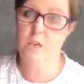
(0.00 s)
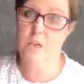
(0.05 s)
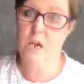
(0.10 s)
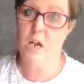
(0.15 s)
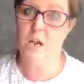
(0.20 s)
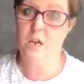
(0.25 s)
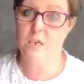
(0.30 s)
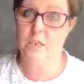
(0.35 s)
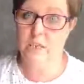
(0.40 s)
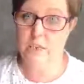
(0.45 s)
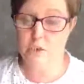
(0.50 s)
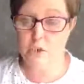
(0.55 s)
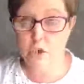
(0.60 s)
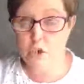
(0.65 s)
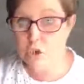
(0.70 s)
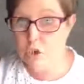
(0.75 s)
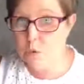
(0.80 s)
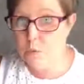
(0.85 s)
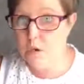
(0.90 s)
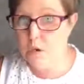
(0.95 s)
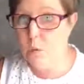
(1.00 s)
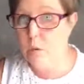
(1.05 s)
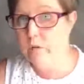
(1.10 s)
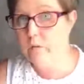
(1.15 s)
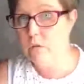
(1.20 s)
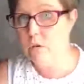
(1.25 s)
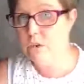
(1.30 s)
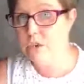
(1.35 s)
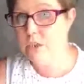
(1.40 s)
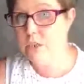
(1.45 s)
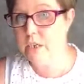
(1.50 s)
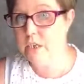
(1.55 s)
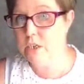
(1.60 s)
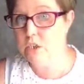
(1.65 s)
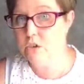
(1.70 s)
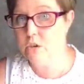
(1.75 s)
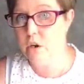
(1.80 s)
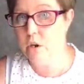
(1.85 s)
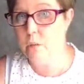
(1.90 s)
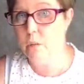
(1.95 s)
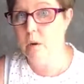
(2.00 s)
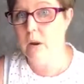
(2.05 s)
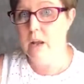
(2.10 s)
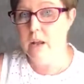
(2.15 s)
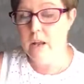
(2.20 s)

dart in just do a quick running stitch through